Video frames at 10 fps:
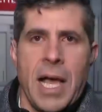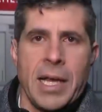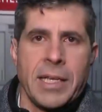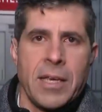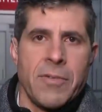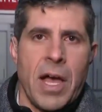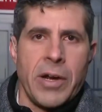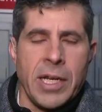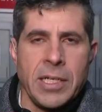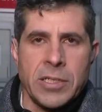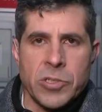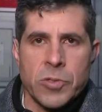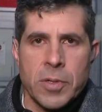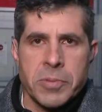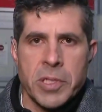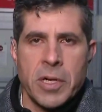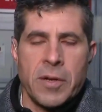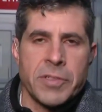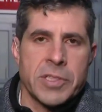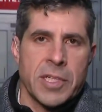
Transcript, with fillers: not give out any description of a